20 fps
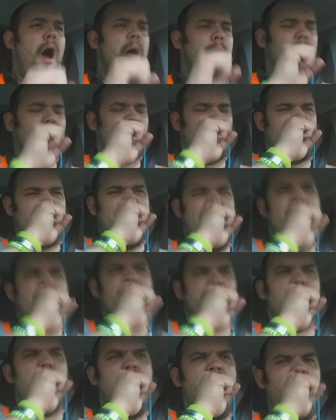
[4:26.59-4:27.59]
But the
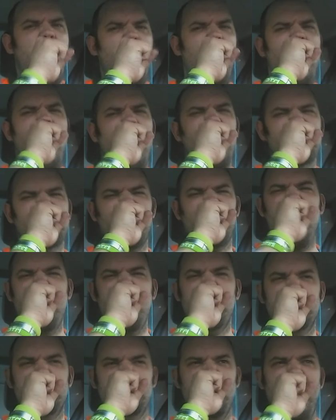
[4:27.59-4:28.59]
camera,
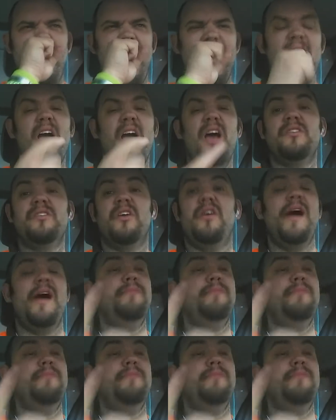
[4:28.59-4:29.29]
excuse me, sorry,